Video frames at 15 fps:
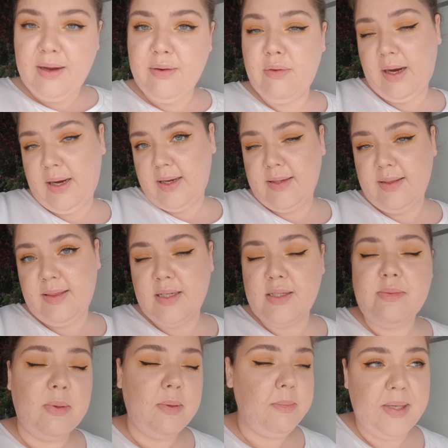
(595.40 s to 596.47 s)
reckon
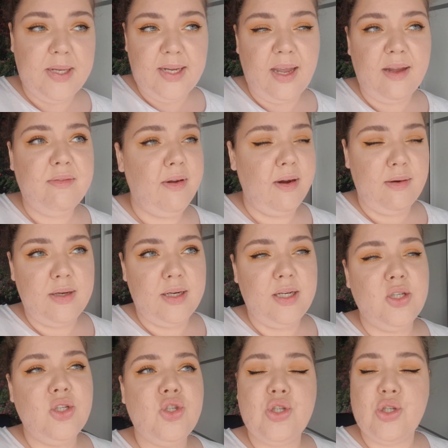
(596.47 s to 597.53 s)
this will be a
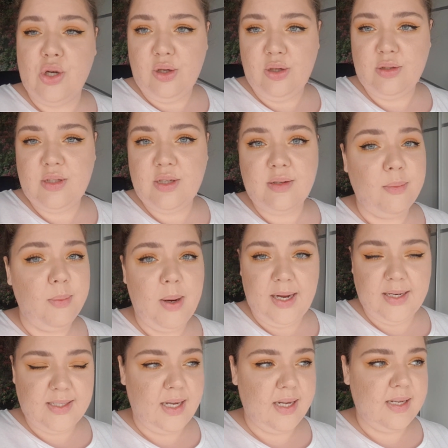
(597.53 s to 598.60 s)
very short wear
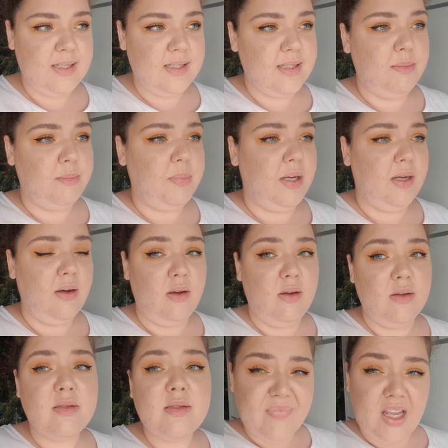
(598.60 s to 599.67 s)
test
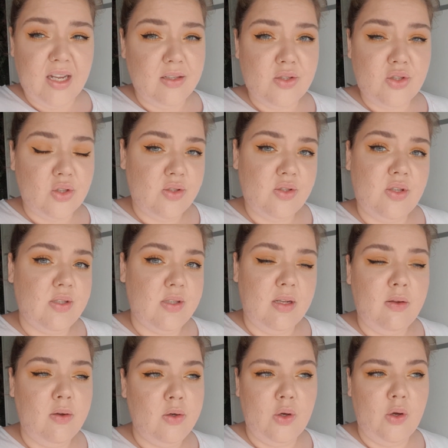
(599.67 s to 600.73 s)
because it just
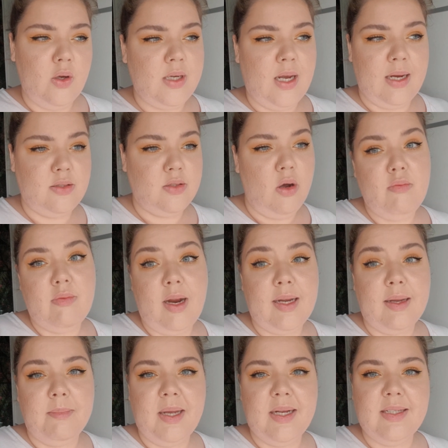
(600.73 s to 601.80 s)
doesn't look good. I don't
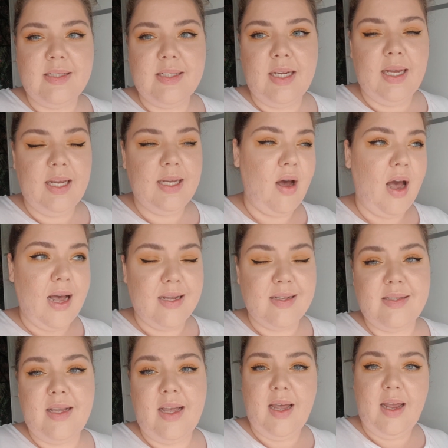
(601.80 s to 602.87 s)
recommend it
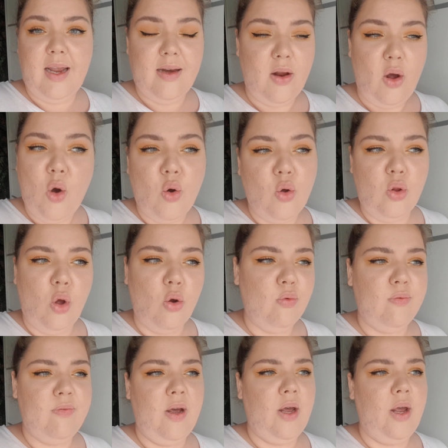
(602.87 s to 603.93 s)
as an
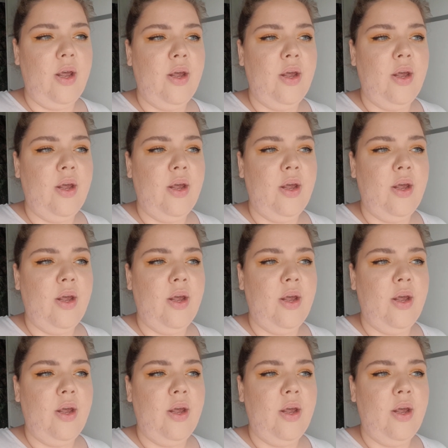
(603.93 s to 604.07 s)
all-over